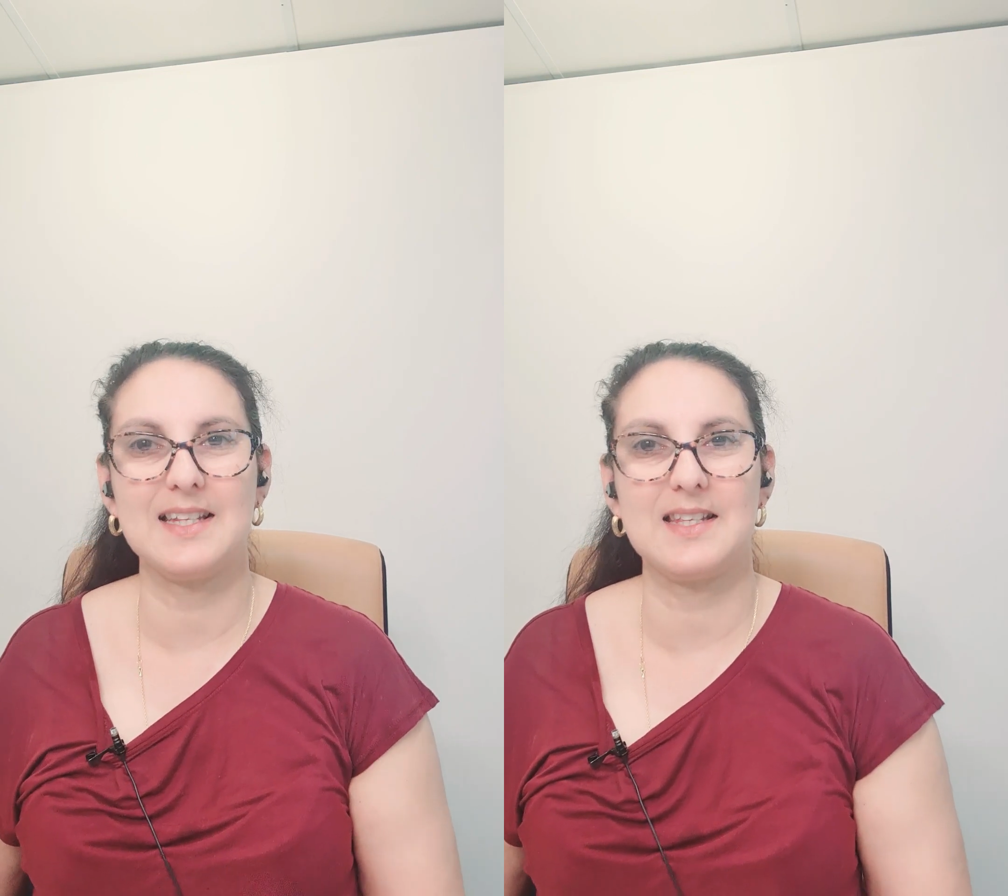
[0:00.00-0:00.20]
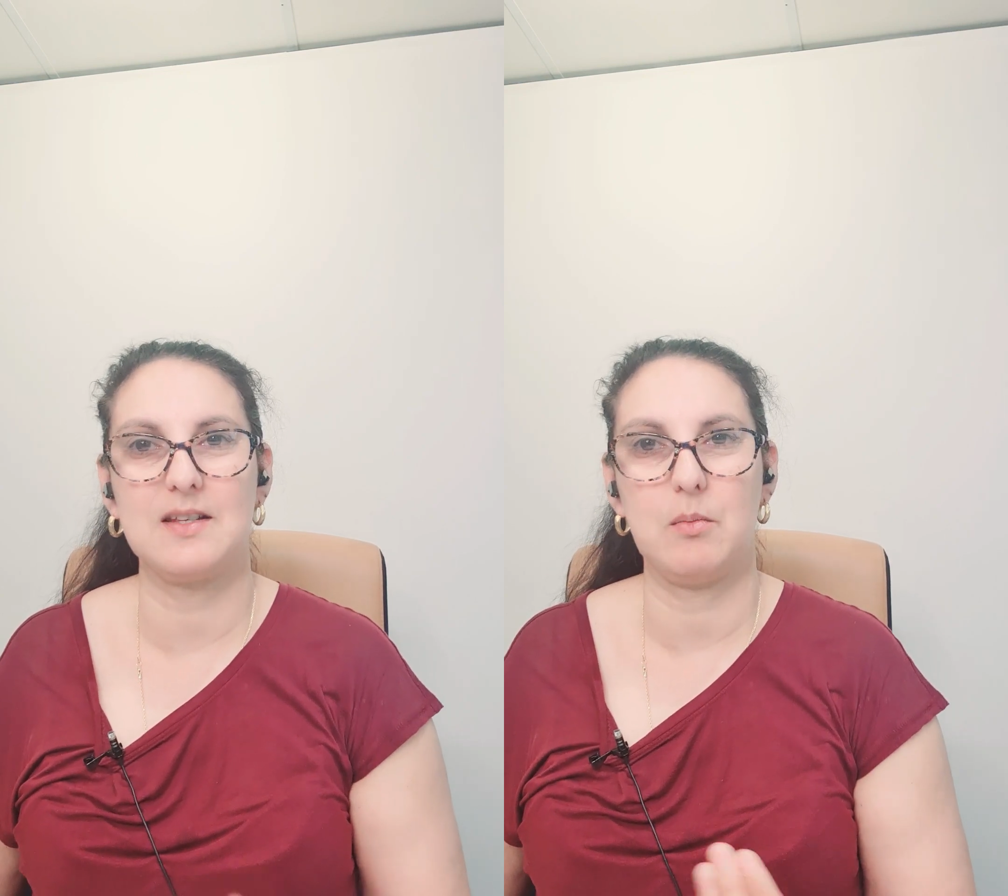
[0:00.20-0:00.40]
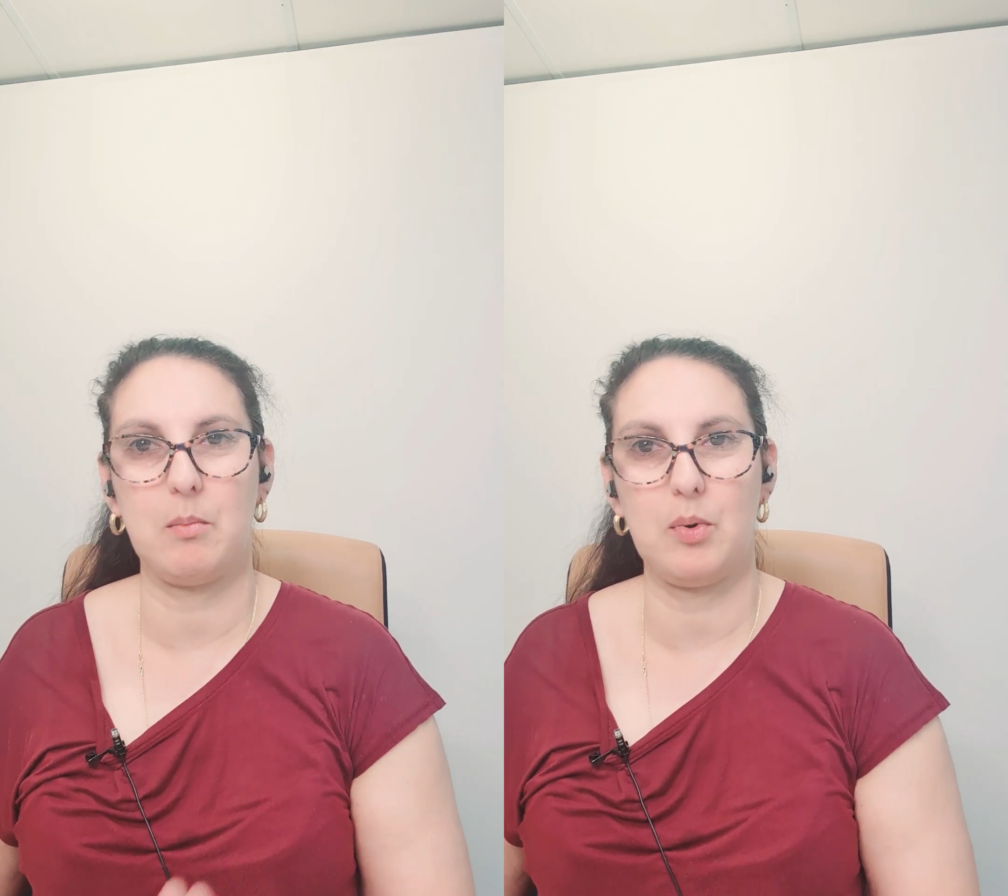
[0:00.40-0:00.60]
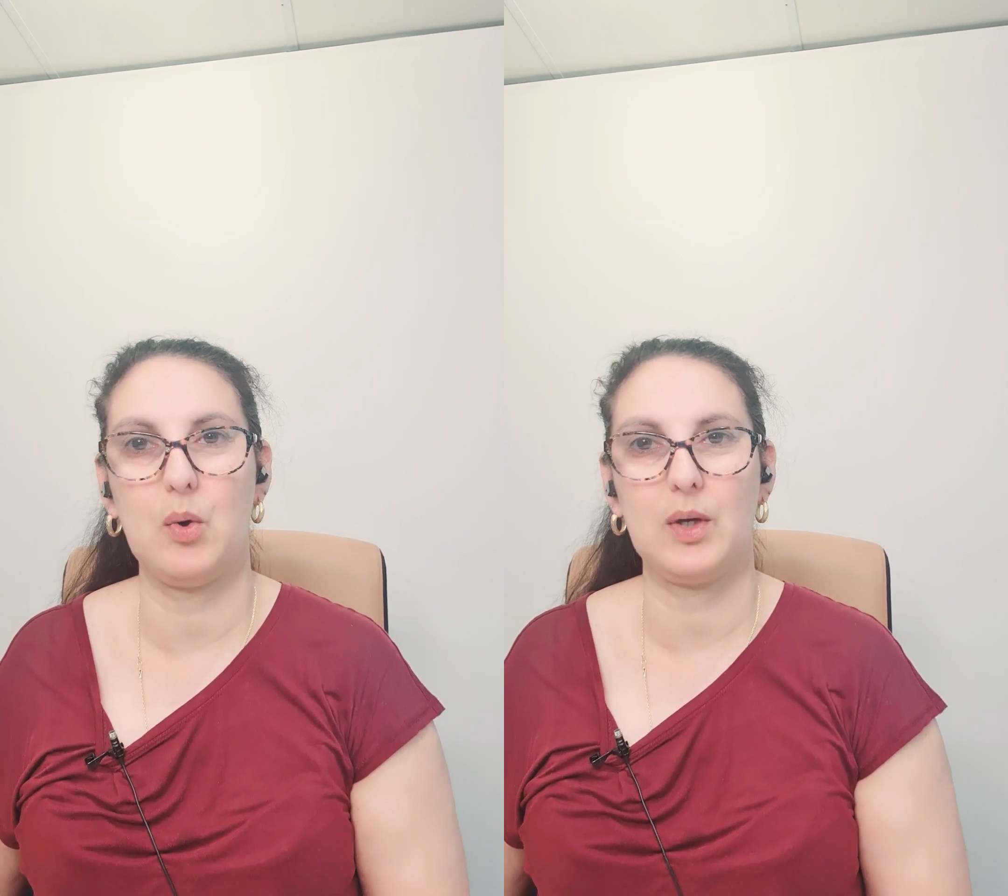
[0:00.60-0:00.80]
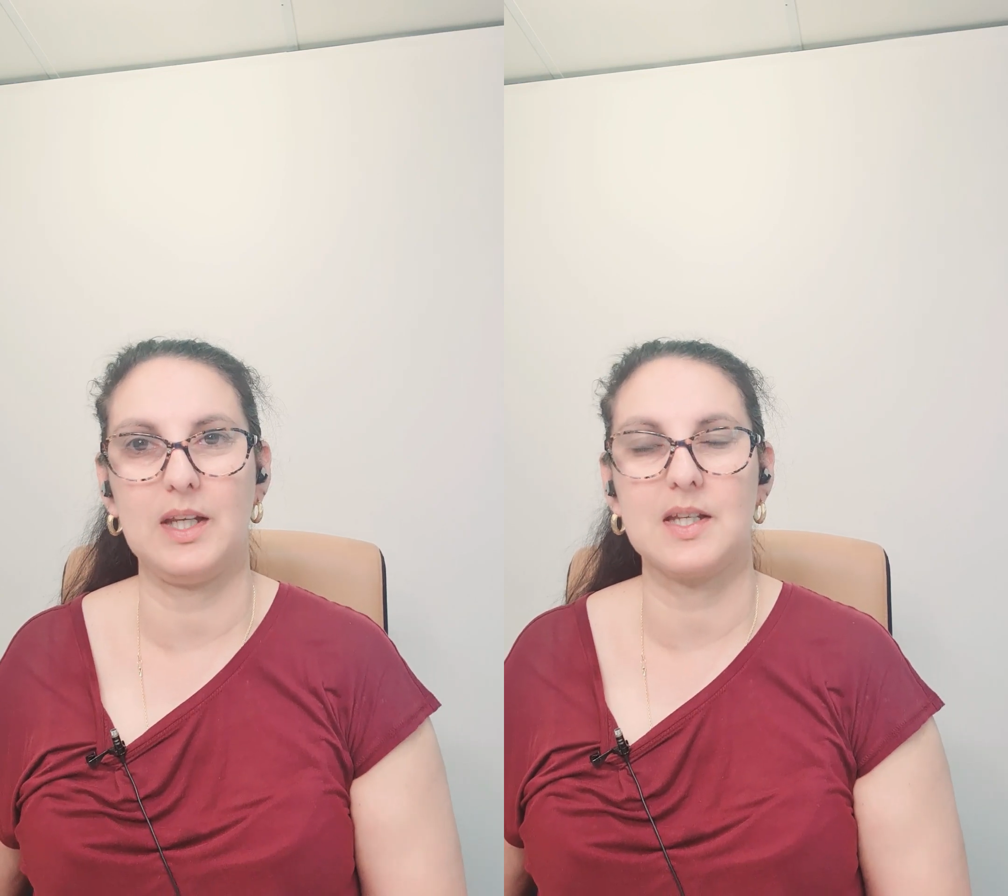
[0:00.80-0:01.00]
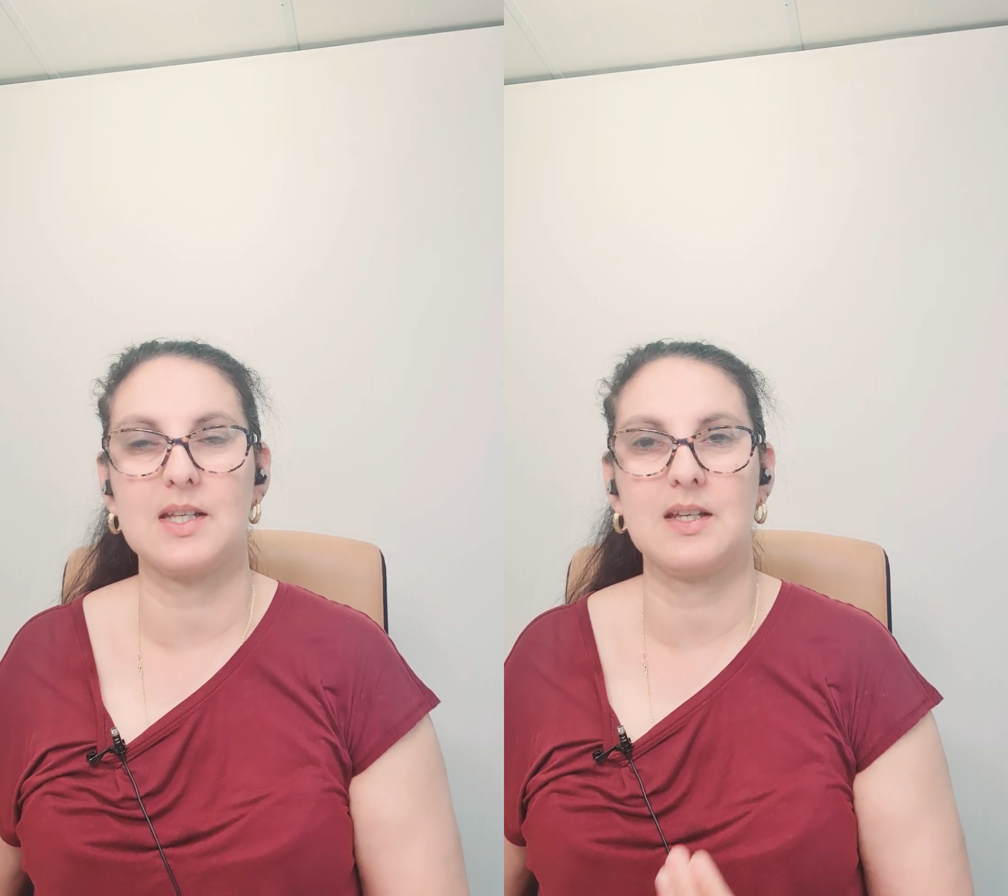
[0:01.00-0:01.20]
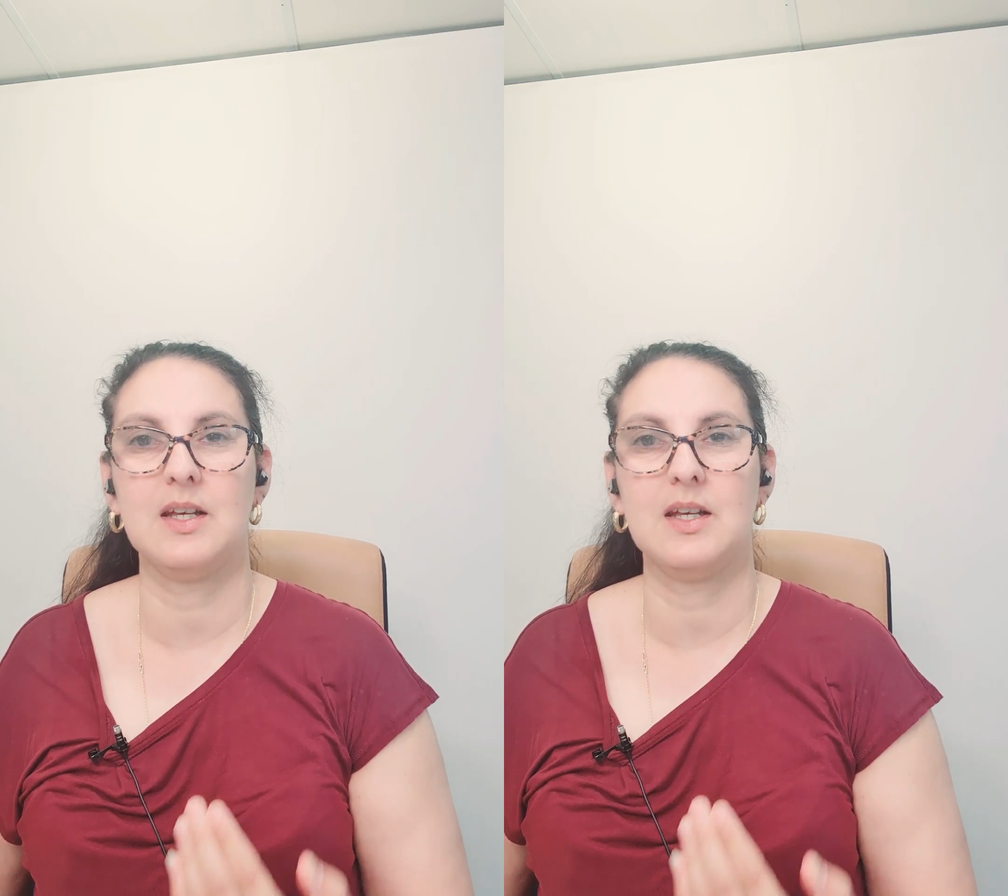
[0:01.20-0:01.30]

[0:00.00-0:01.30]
some point,